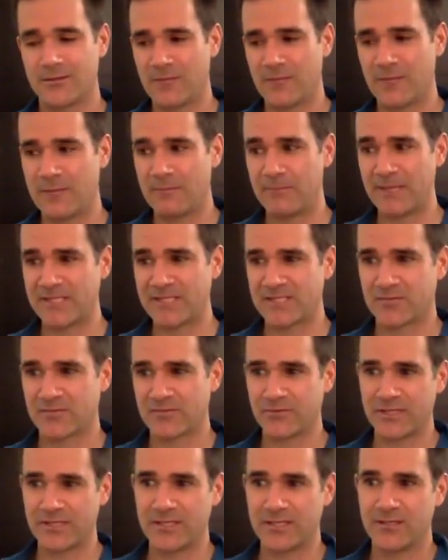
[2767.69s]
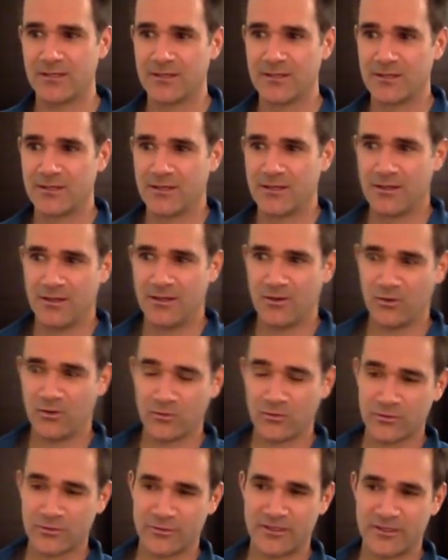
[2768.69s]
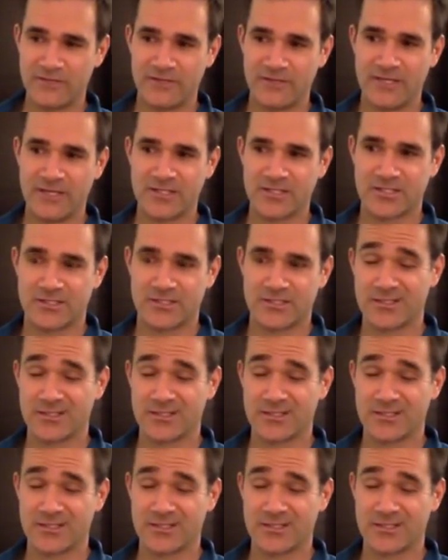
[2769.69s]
and basically ulnar deviation